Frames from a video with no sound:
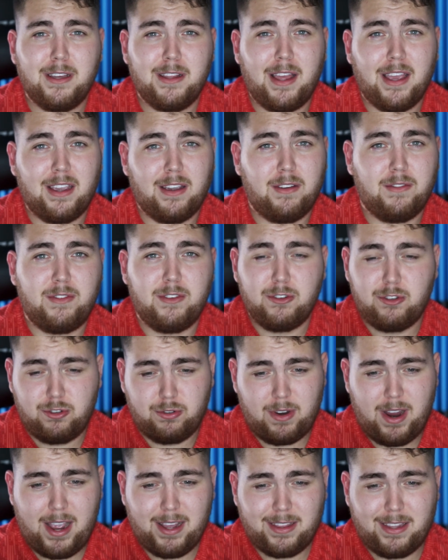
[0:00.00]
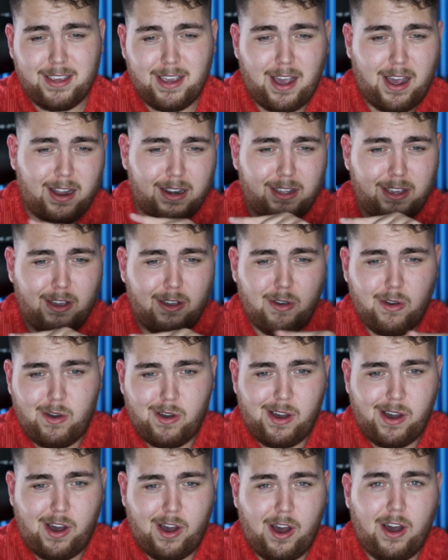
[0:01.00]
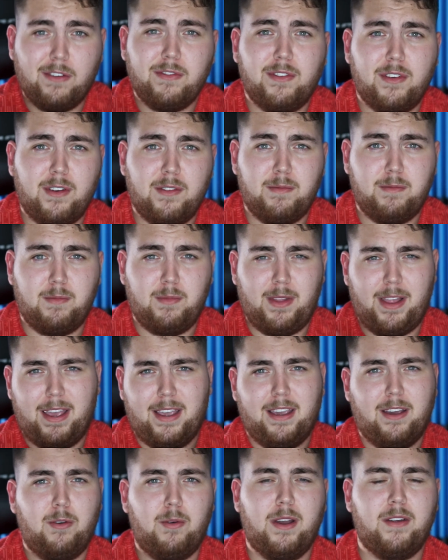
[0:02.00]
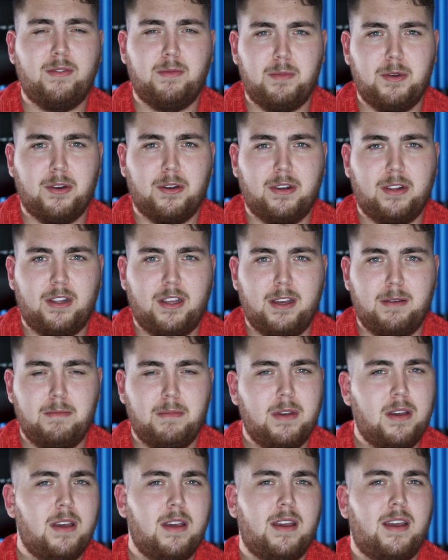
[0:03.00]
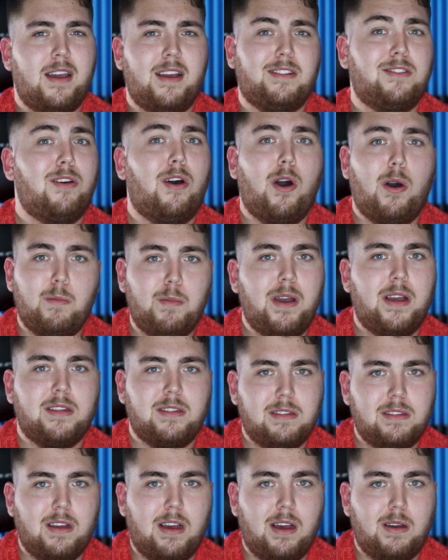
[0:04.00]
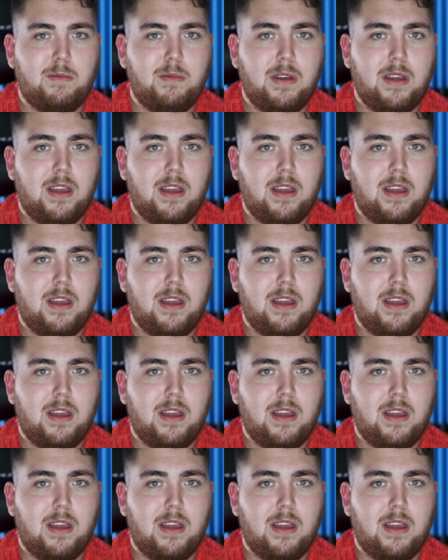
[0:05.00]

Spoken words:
like, if you drag the audio off of, like, away from your clip, it's all messed up.